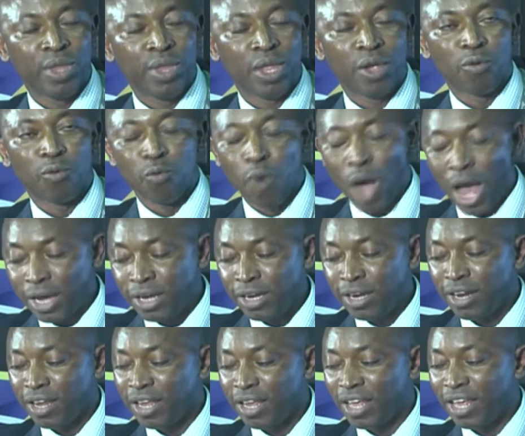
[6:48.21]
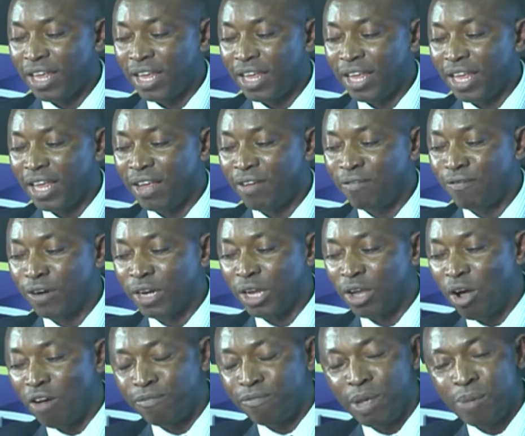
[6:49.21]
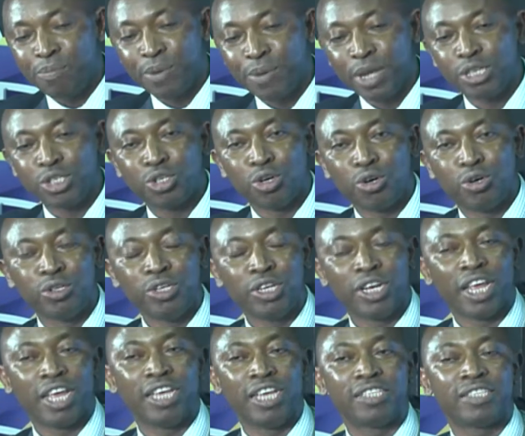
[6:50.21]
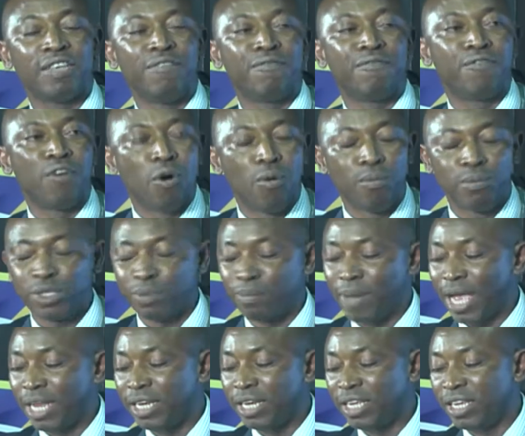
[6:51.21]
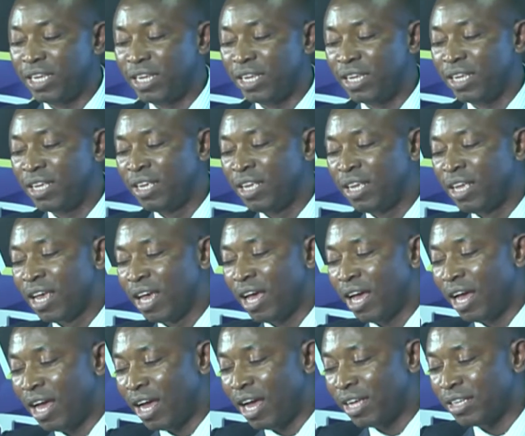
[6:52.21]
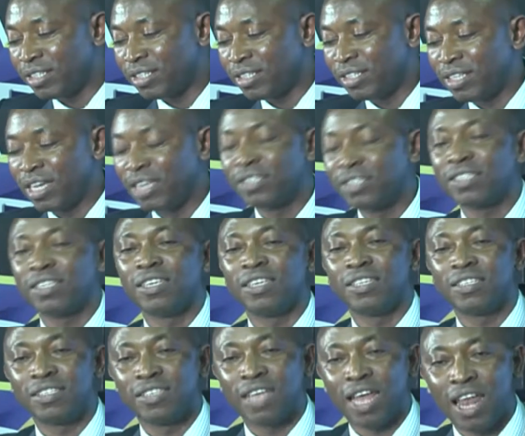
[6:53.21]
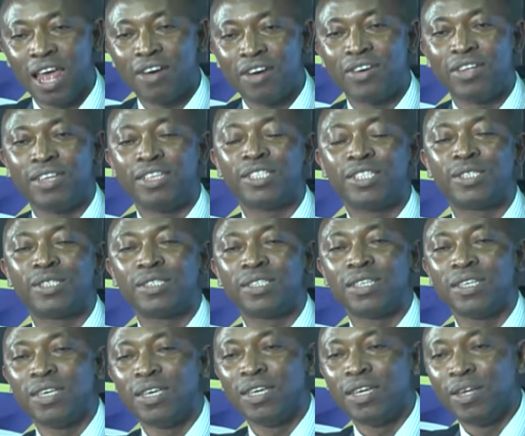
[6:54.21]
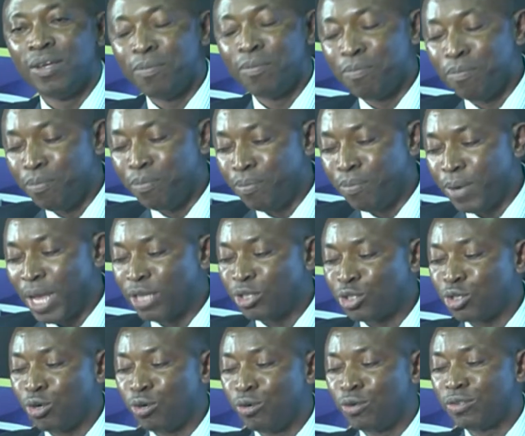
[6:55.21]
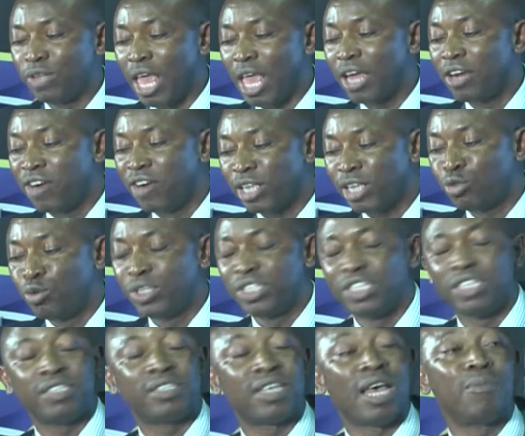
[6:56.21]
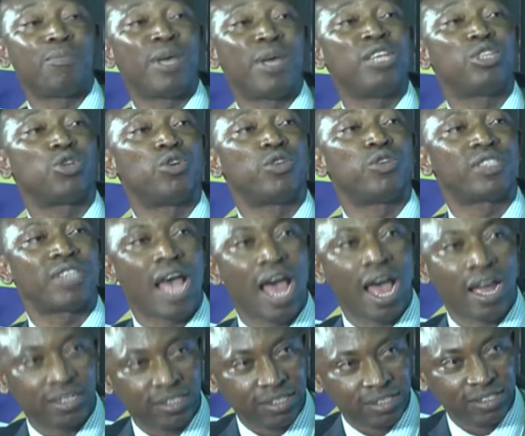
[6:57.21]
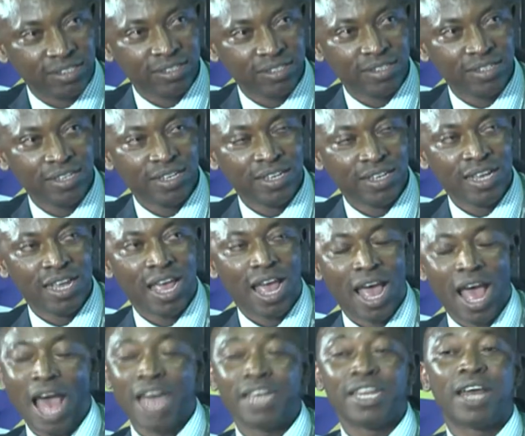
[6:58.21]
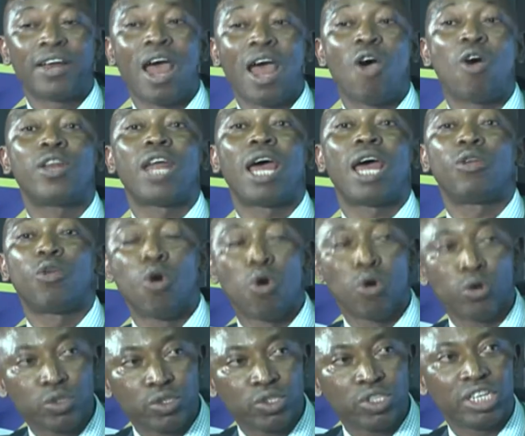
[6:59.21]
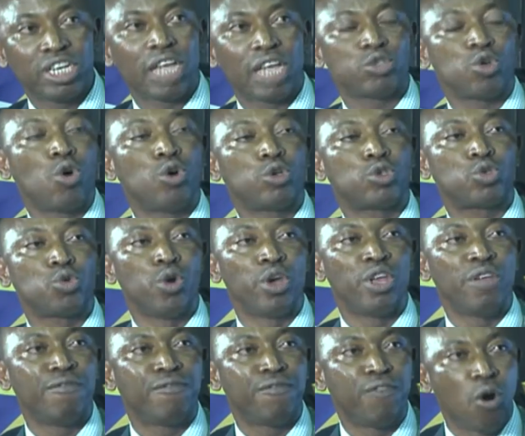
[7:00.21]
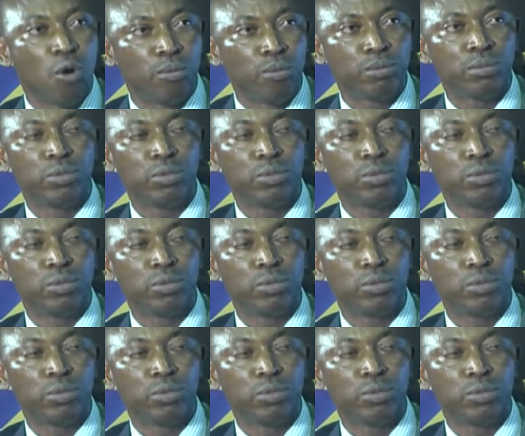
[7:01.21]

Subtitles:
One, for the government pension, is informed by the State Salaries, Pensions, Gratuities and Pensions Act. And there are other laws that also inform